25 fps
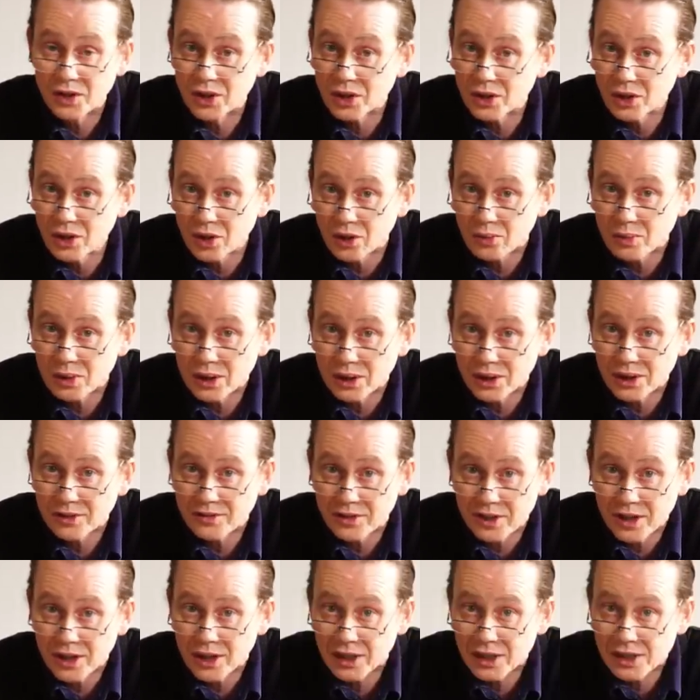the couple
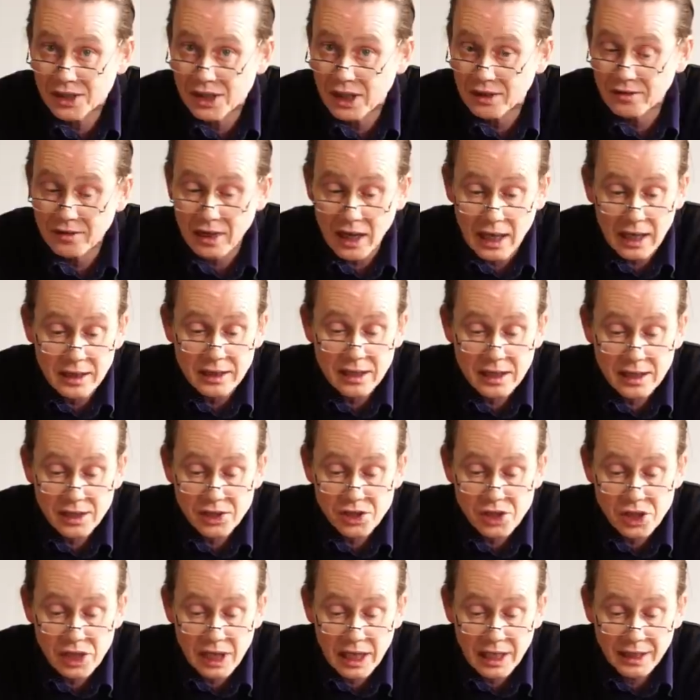of years I've had
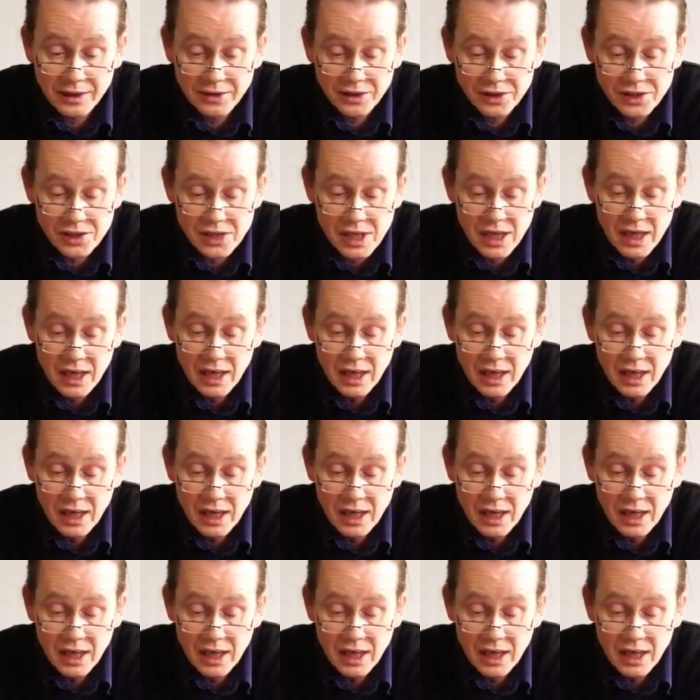this lens.